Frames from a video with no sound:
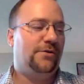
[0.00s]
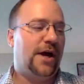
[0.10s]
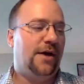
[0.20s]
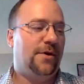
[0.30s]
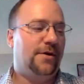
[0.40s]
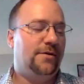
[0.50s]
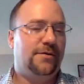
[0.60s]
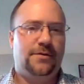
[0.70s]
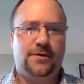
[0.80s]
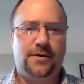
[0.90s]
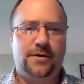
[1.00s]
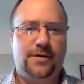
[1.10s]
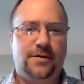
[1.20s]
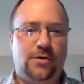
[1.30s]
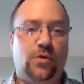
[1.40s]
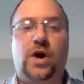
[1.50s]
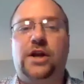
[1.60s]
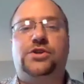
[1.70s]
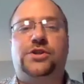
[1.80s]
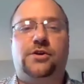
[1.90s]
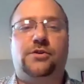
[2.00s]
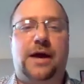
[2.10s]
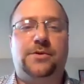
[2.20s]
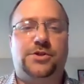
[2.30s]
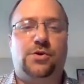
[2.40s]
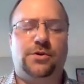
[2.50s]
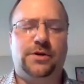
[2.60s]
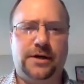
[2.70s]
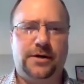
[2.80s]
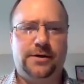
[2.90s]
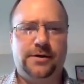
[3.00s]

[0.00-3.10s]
a rabbit, or when do you start a rabbit show career?